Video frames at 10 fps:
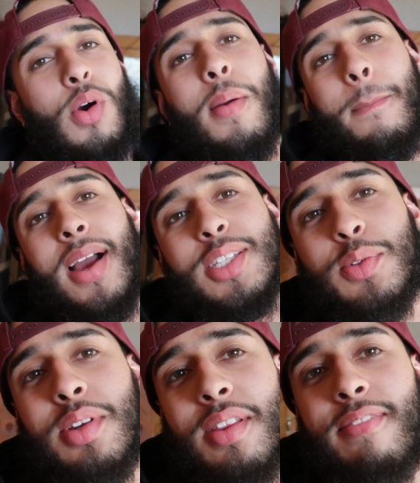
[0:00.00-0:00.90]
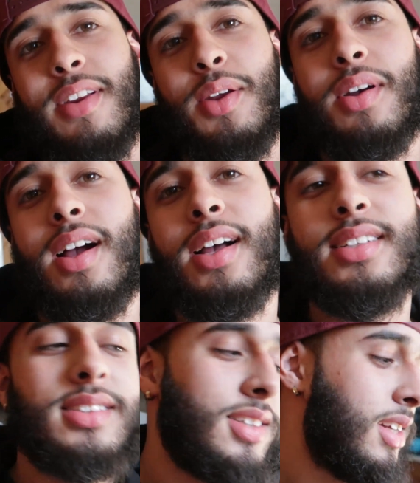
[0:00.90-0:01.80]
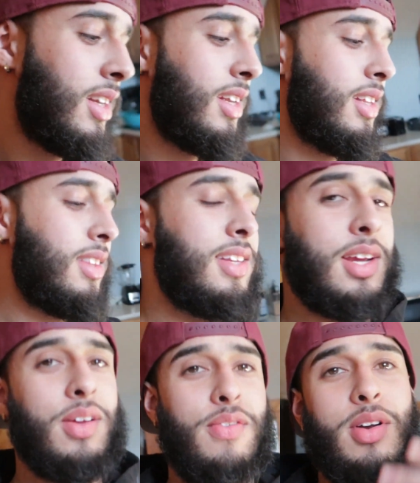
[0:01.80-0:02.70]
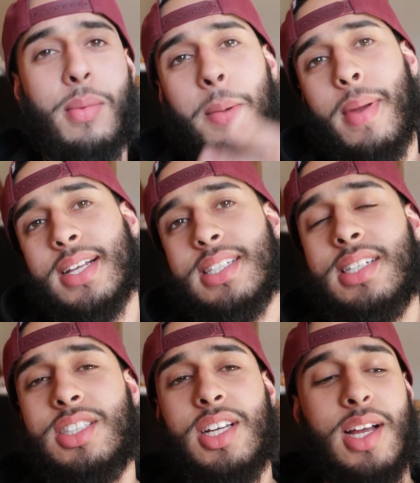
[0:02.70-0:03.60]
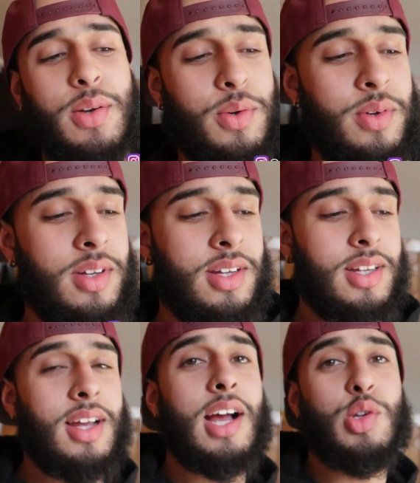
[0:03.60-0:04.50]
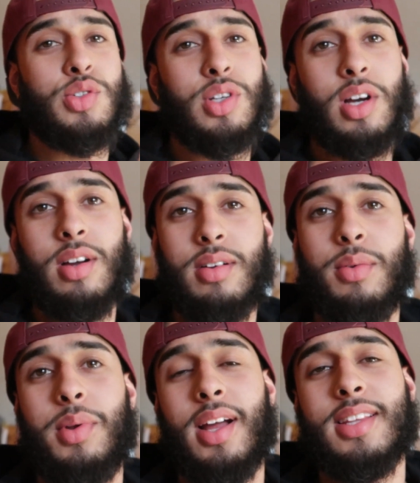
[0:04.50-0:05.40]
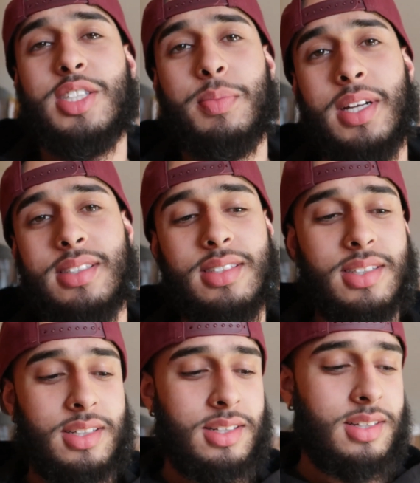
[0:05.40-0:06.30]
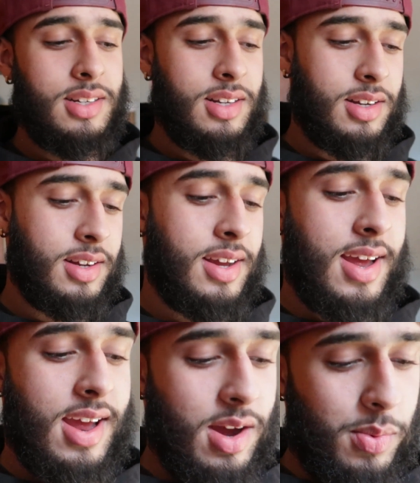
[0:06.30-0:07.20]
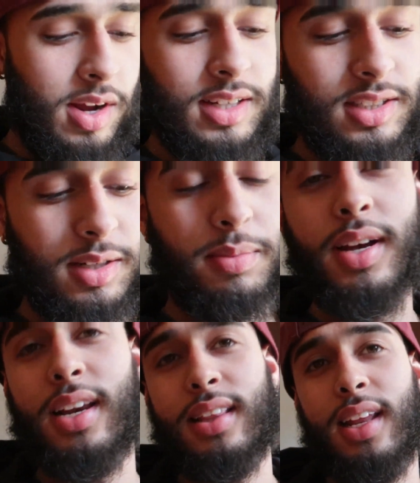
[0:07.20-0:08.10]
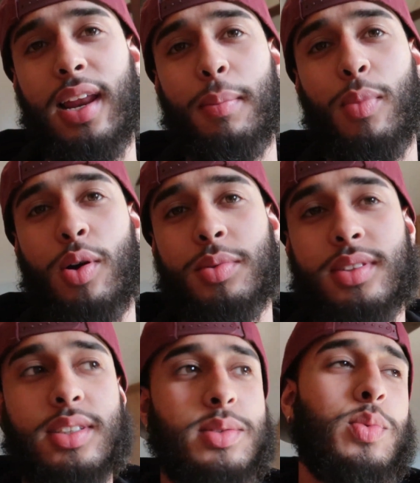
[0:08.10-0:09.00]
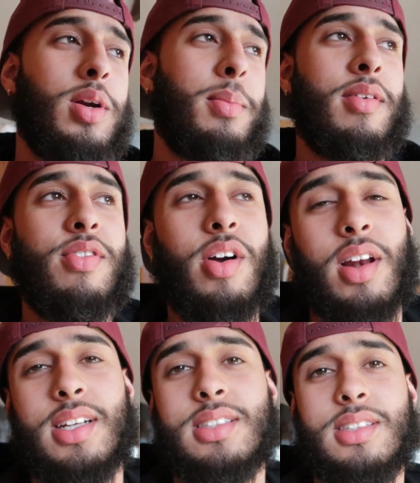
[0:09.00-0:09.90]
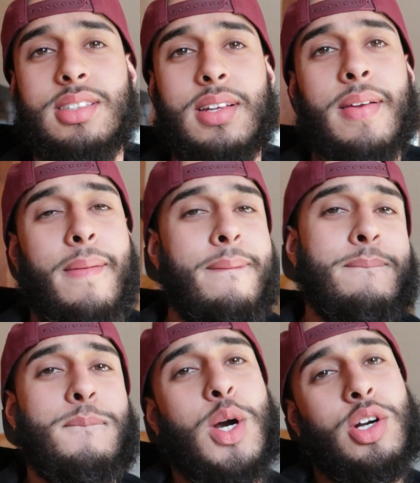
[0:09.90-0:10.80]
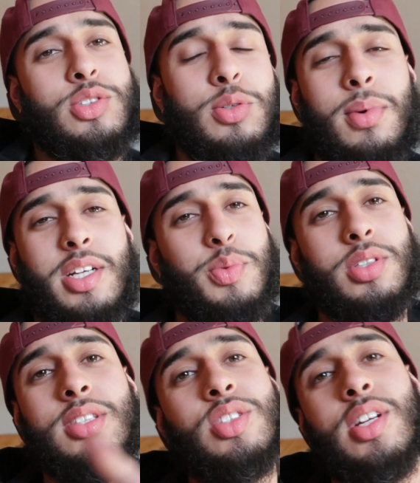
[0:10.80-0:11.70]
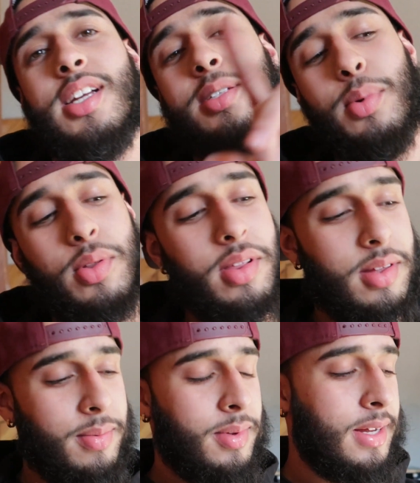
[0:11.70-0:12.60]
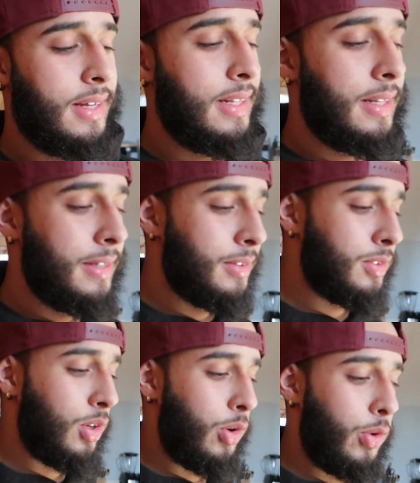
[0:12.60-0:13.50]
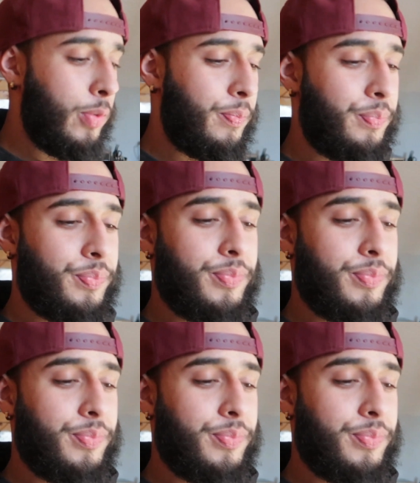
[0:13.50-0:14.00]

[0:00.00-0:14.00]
Welcome back to another video, guys. Thank you for coming back to the channel. As you saw, we got the spaces in and we got some LED light bulbs since one of my fog lights is burnt, so I might as well just change both of them. So